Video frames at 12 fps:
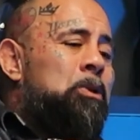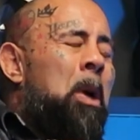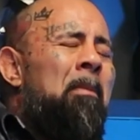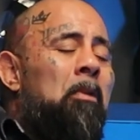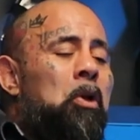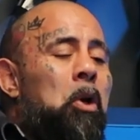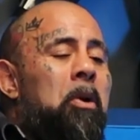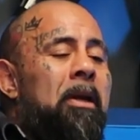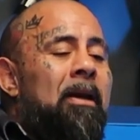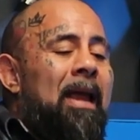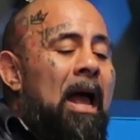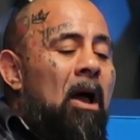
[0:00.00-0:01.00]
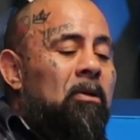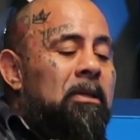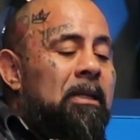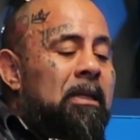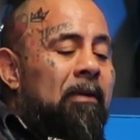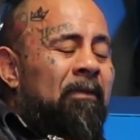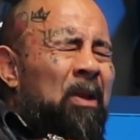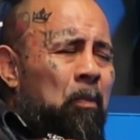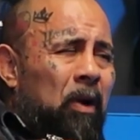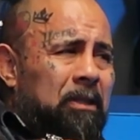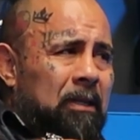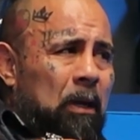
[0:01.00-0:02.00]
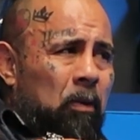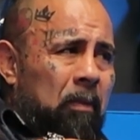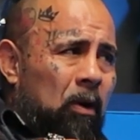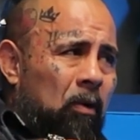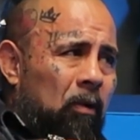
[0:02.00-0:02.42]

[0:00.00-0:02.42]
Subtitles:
So I'm learning how to live in the present again with my